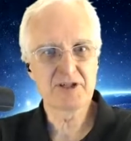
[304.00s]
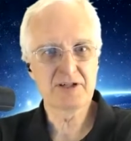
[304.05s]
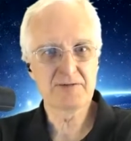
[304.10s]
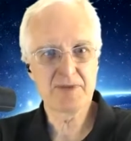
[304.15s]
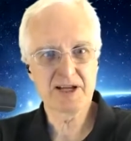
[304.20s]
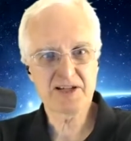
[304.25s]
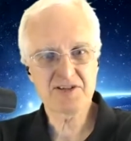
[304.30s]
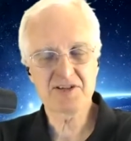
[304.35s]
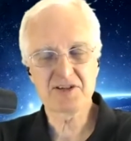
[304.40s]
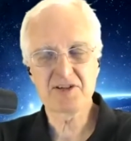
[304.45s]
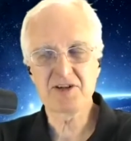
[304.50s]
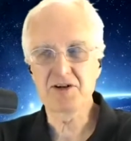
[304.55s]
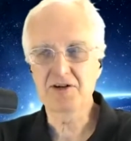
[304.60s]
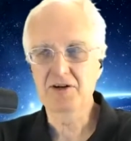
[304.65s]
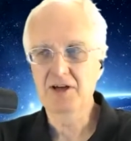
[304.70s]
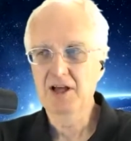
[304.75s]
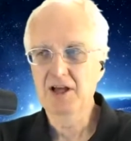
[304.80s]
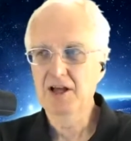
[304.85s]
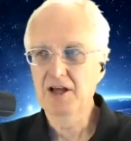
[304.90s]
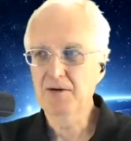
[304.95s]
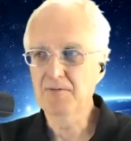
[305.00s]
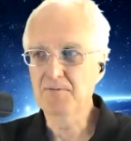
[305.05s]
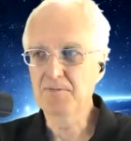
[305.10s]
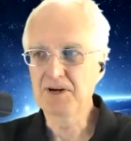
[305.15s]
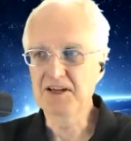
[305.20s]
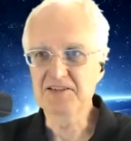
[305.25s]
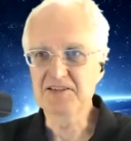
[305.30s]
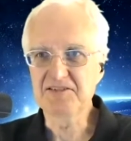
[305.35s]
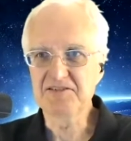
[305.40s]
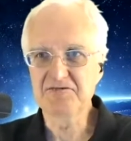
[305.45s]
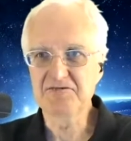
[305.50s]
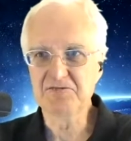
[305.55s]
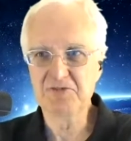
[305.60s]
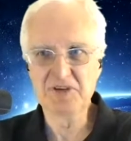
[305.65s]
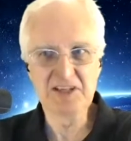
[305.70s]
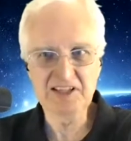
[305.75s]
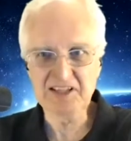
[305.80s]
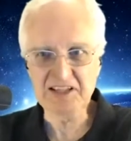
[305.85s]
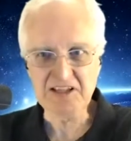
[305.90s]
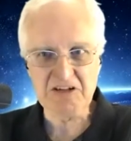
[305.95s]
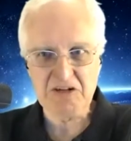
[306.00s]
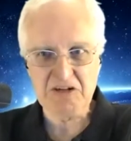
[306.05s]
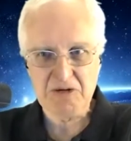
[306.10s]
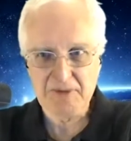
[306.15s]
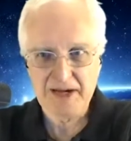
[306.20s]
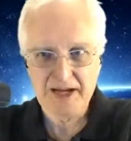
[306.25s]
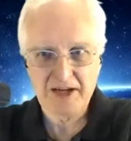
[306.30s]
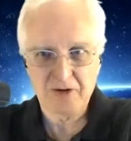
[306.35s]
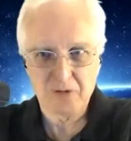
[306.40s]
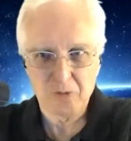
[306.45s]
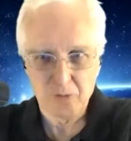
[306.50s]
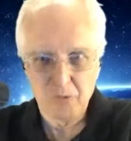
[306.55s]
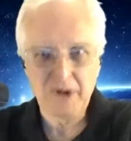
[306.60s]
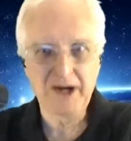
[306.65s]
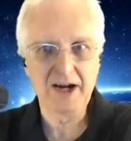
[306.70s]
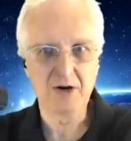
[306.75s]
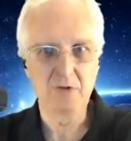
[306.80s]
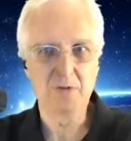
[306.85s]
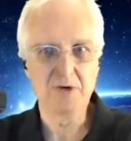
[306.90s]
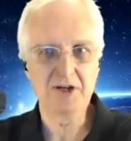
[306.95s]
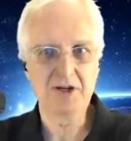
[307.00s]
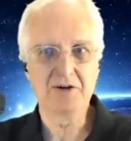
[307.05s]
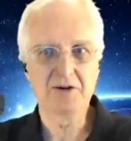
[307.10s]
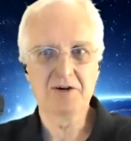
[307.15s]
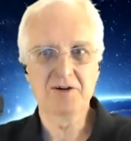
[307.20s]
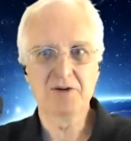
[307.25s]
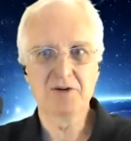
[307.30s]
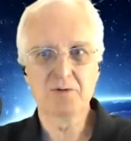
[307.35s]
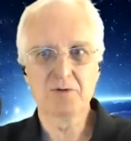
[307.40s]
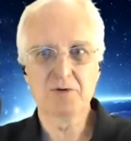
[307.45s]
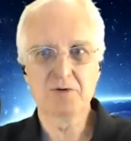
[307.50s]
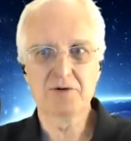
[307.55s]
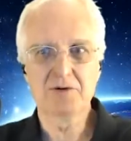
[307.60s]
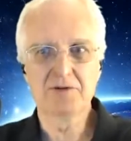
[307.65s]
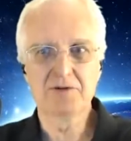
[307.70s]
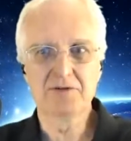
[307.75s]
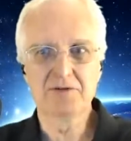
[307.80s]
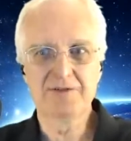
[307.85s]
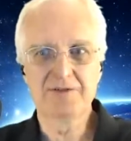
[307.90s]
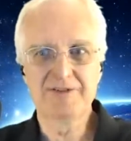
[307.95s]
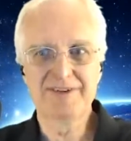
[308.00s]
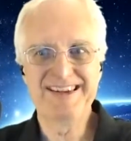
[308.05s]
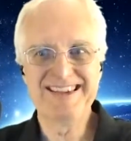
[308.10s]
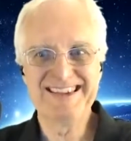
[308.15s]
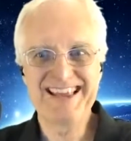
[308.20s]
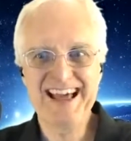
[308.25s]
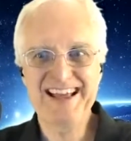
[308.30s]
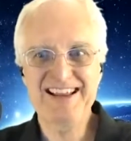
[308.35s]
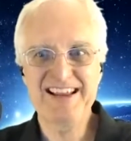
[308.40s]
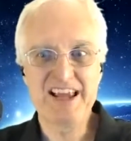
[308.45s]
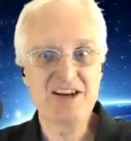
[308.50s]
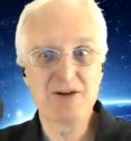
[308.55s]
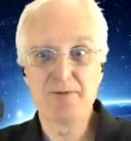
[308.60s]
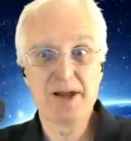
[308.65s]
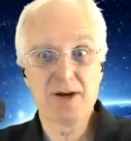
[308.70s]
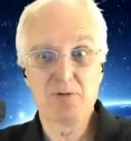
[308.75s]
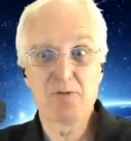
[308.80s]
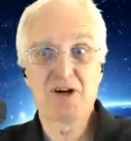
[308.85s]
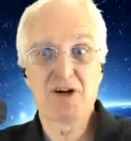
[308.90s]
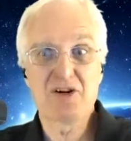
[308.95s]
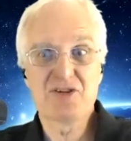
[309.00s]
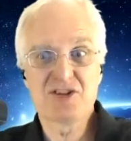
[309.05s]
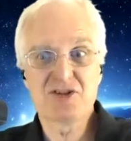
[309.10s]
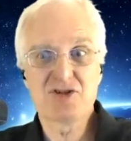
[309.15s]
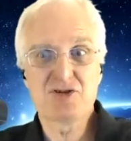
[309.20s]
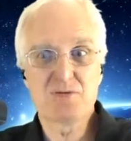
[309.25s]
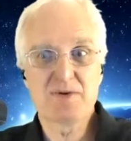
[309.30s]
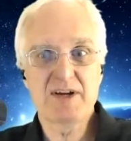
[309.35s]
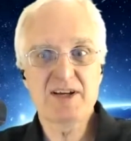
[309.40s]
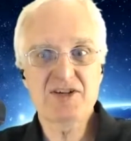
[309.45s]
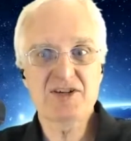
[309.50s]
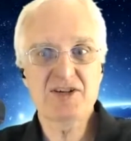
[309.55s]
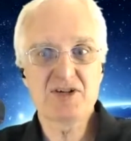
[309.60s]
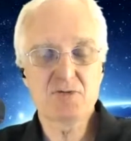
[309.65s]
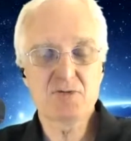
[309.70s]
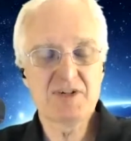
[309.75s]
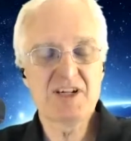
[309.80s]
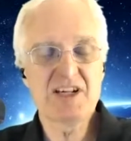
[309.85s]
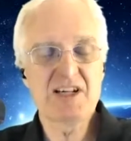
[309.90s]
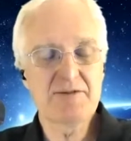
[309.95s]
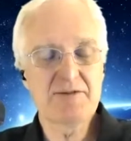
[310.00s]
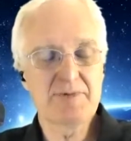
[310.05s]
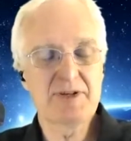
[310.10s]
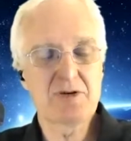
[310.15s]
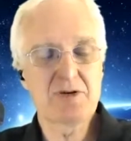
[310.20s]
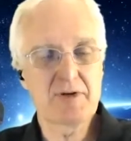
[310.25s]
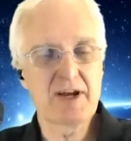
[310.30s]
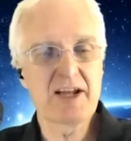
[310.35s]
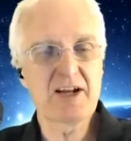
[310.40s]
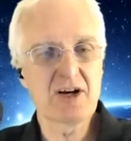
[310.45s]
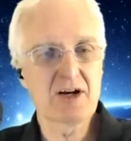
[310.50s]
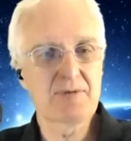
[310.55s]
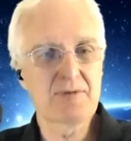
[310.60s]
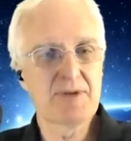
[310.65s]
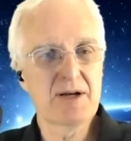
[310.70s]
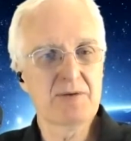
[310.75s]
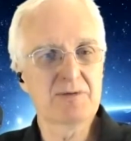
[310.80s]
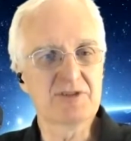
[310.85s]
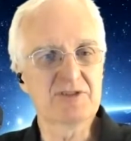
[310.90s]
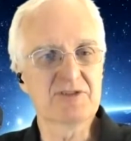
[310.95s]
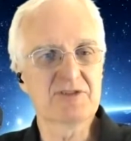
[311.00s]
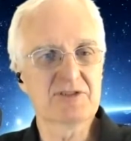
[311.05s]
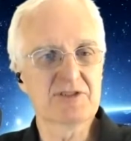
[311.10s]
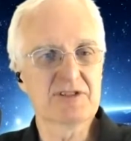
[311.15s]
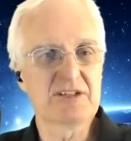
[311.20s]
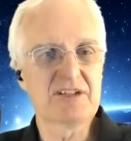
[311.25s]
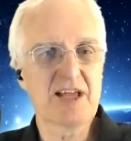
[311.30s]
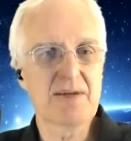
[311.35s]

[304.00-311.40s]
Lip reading: and Mexico, but really, no matter where we are in the world, and no matter what our situation is, we need to be creating our bubbles, because